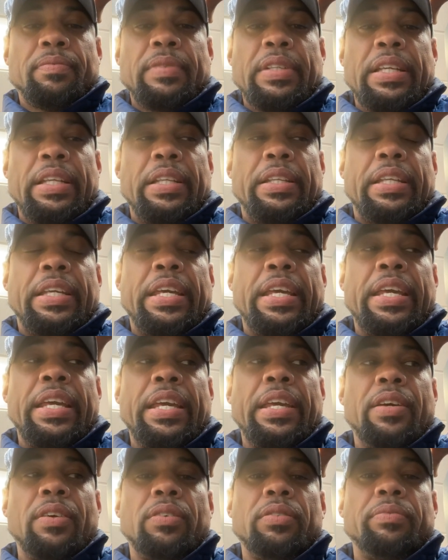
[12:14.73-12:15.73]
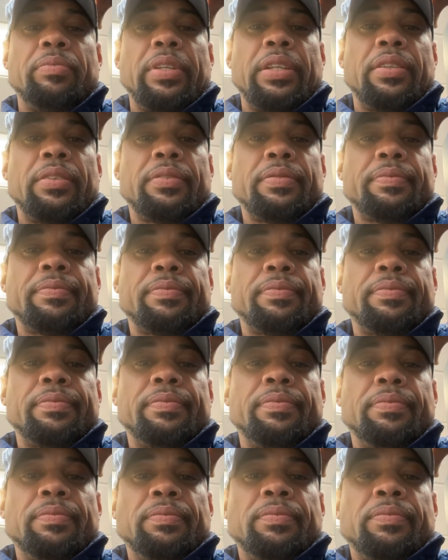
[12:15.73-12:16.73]
It killed me.
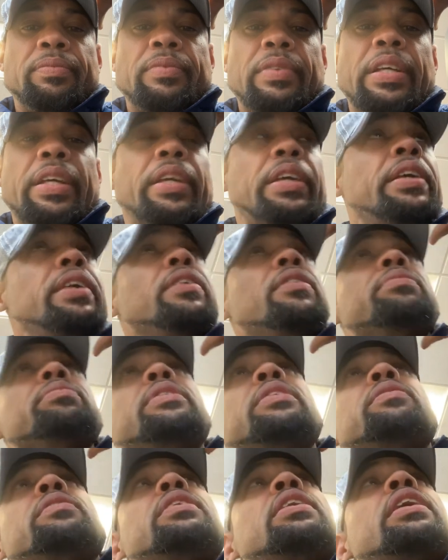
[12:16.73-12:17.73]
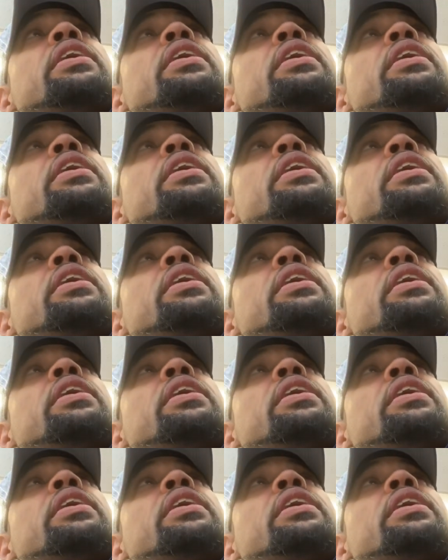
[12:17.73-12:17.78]
It killed me when